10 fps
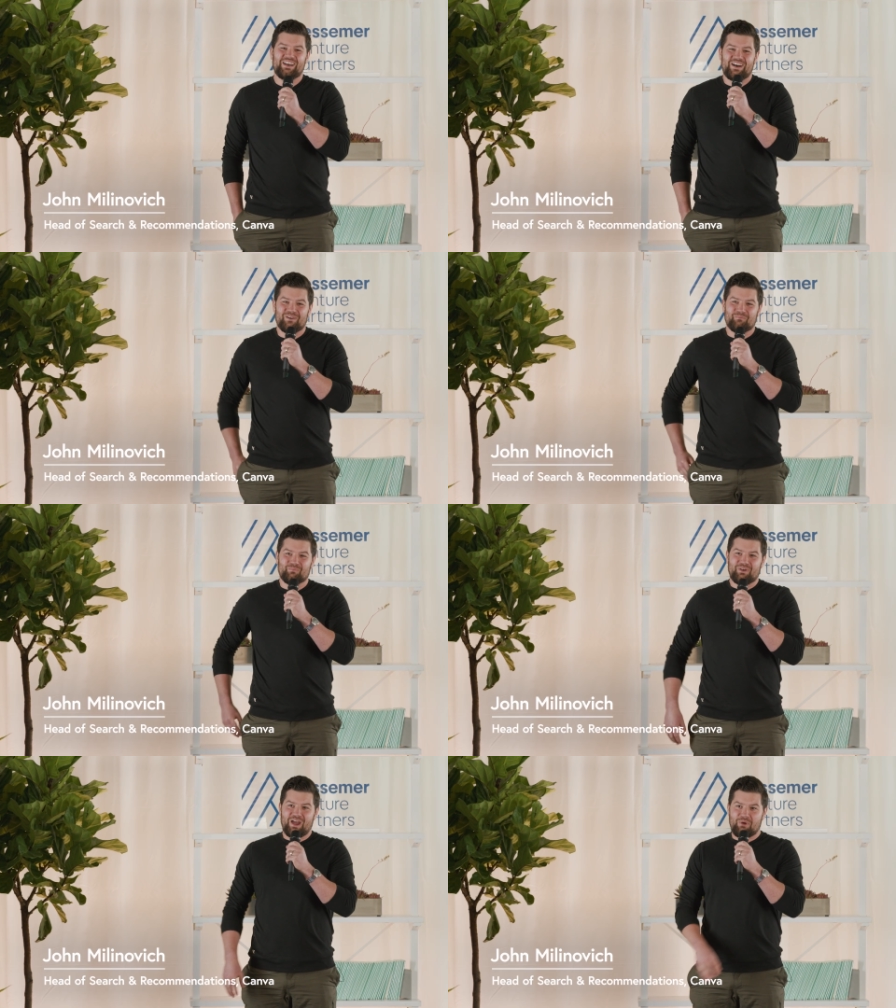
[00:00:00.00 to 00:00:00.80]

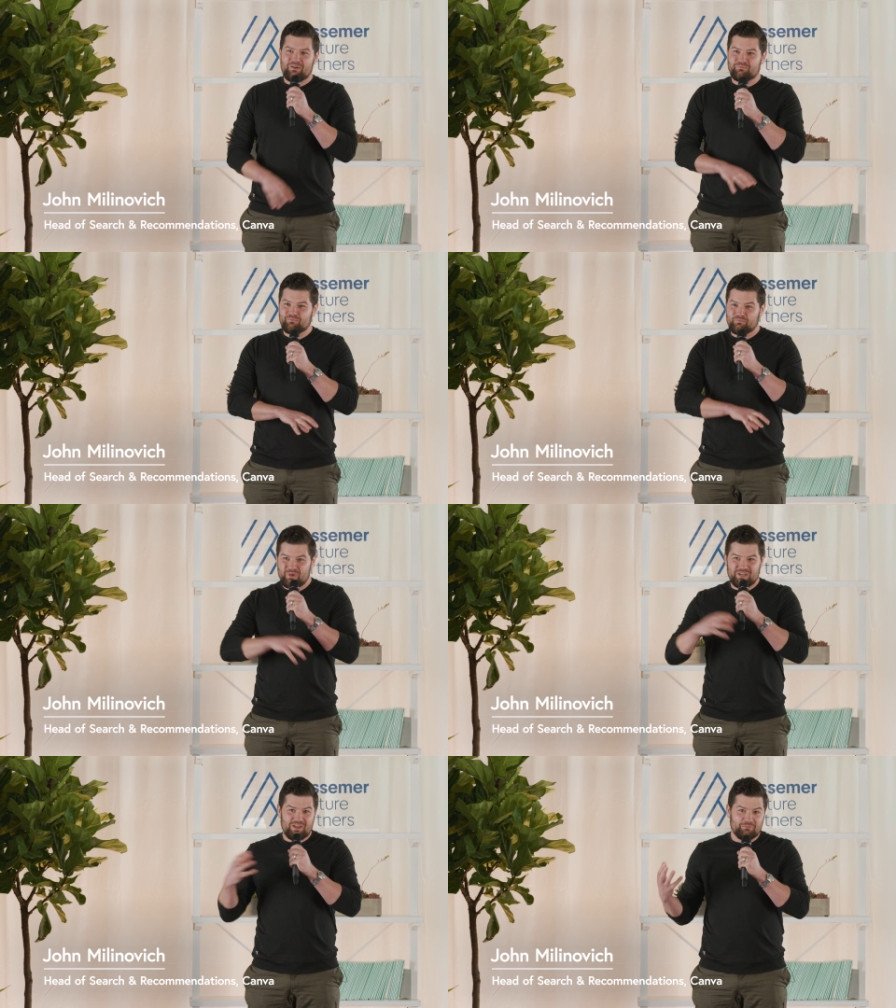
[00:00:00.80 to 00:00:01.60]
I've
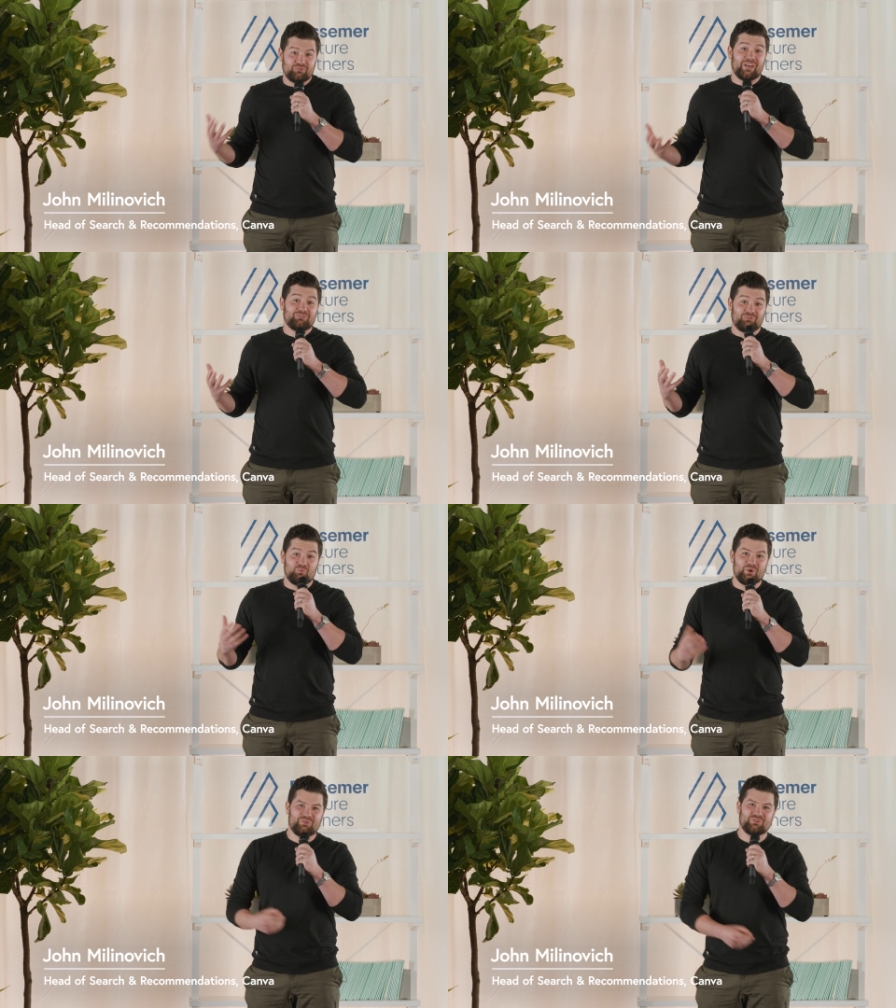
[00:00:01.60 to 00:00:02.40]
been obsessed
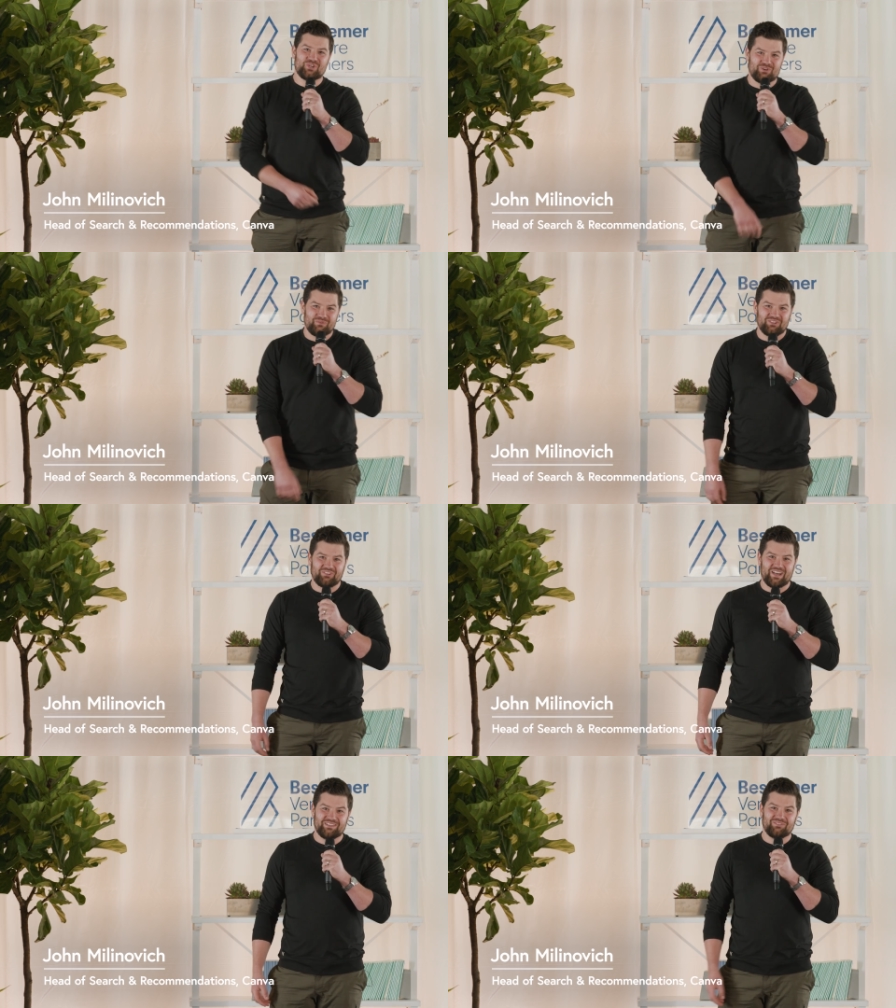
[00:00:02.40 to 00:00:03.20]
with generative
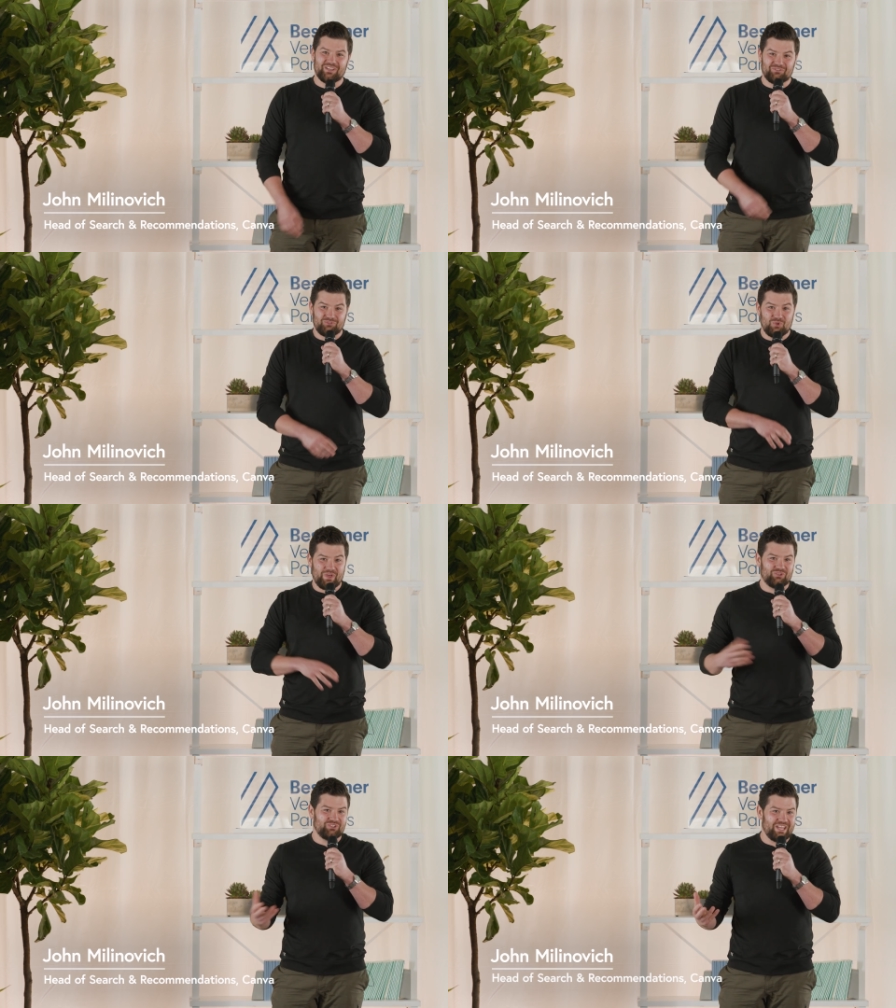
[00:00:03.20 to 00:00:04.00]
design since
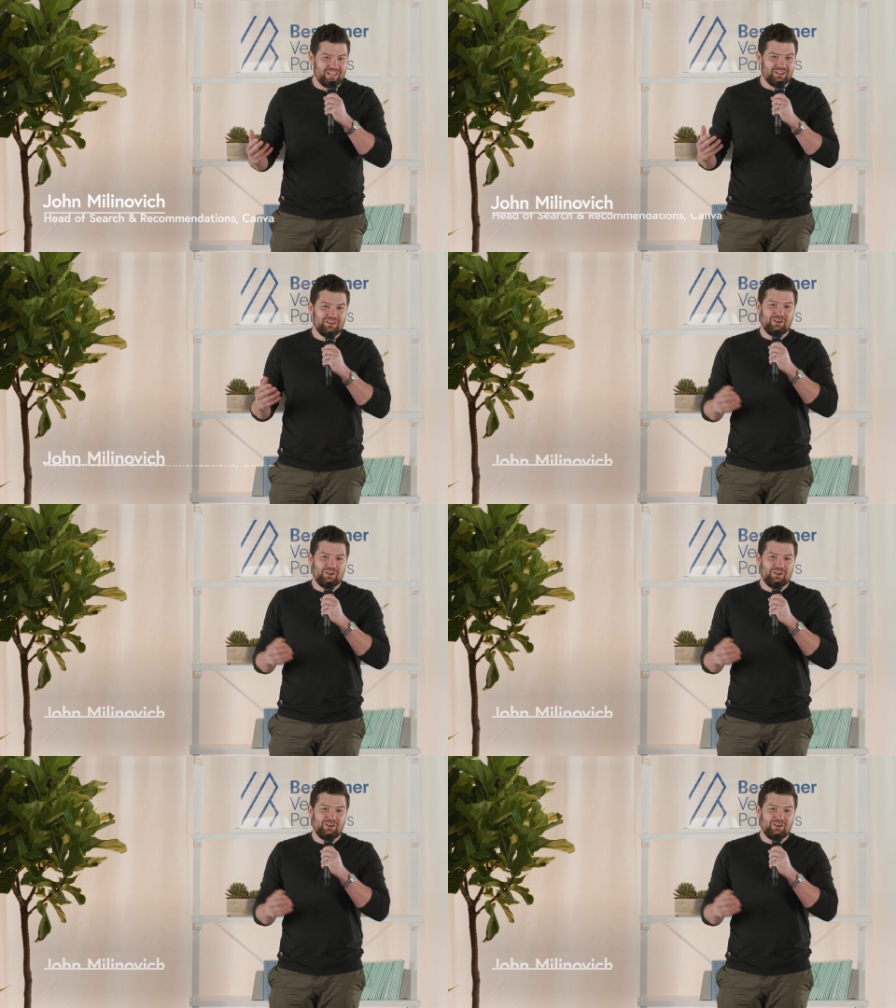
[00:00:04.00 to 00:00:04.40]
2008